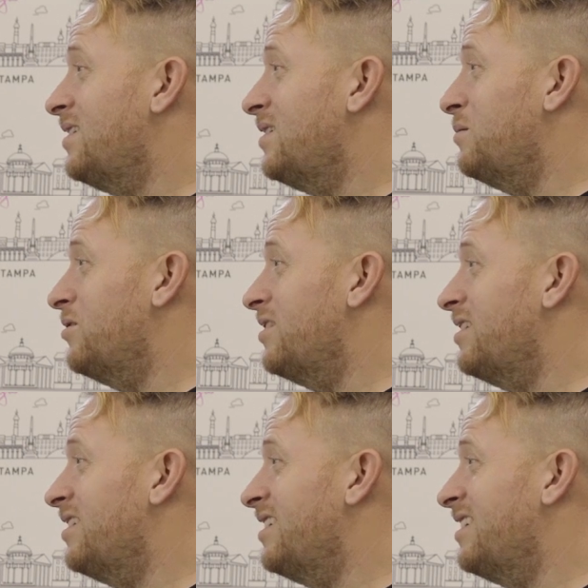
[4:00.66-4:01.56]

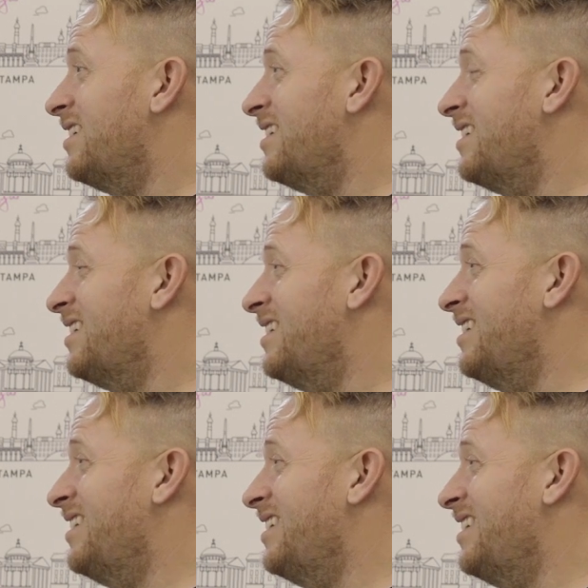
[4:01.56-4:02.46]

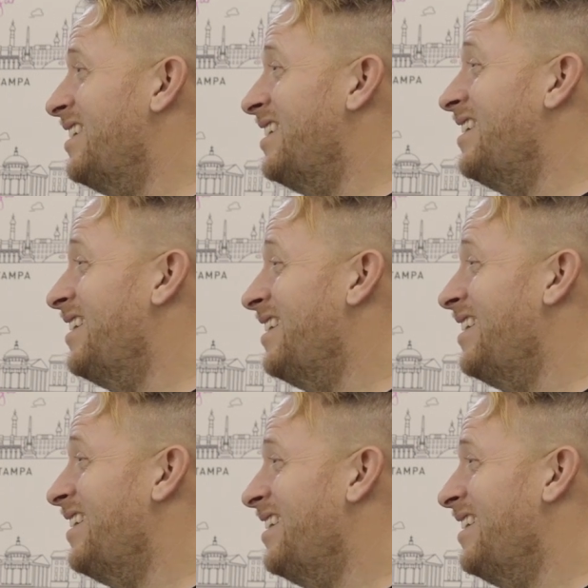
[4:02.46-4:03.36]

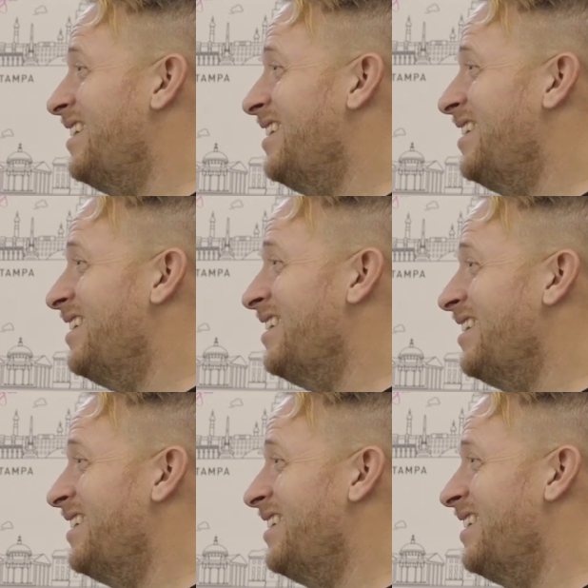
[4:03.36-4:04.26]

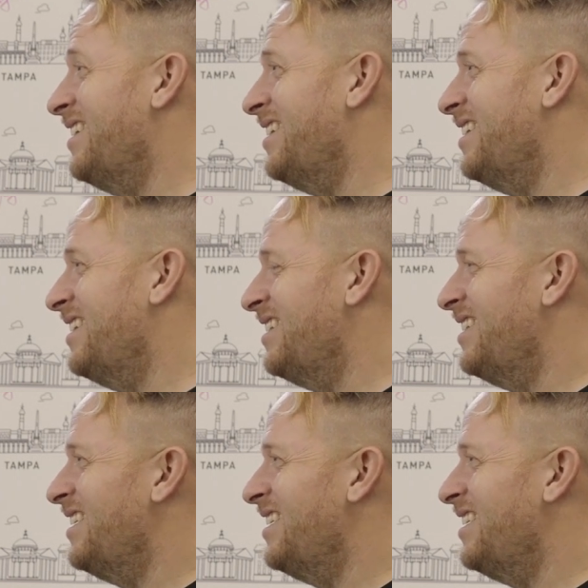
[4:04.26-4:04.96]
This person isn't speaking.